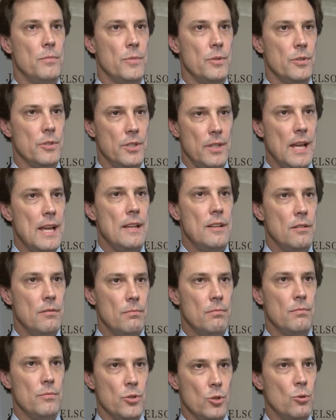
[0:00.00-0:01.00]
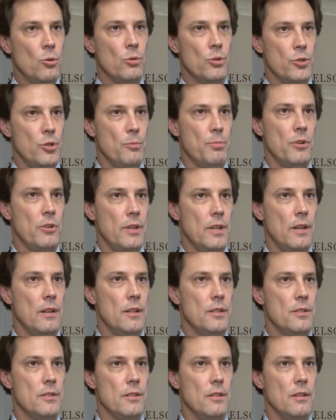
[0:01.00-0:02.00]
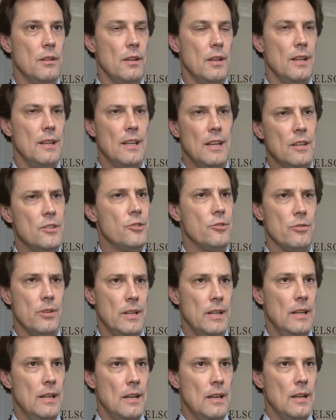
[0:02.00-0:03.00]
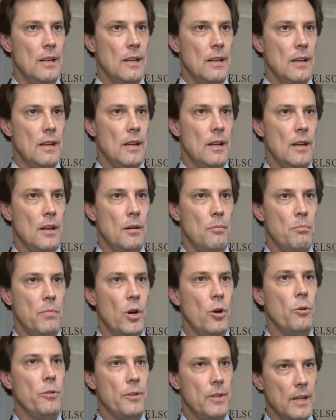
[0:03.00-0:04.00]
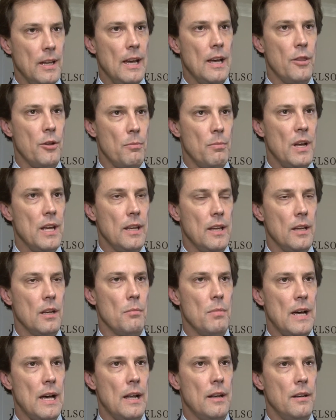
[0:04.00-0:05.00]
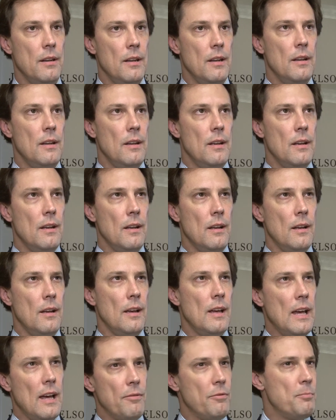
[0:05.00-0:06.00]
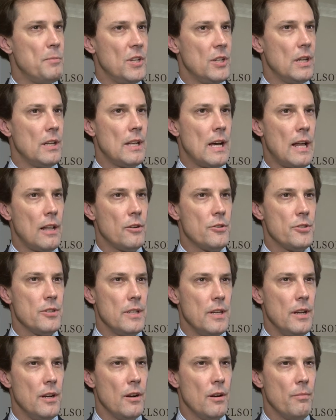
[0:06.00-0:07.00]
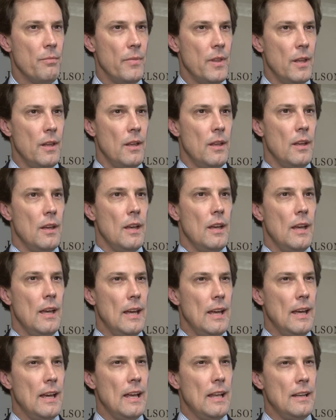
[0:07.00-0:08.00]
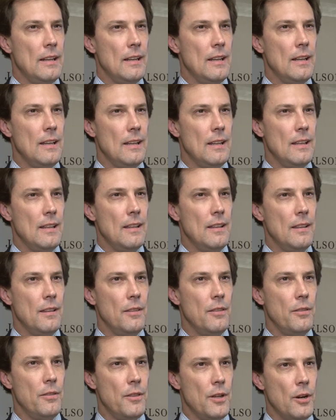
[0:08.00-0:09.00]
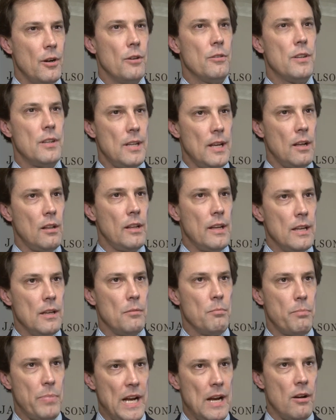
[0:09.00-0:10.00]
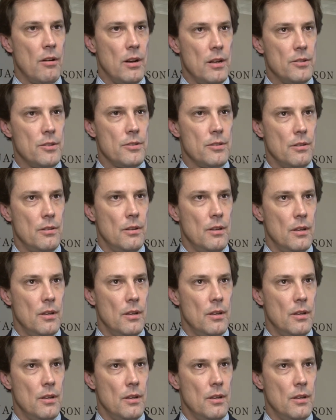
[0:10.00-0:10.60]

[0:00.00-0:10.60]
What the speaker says: state school superintendents in history, both together making about $500,000 a year. And they're telling parents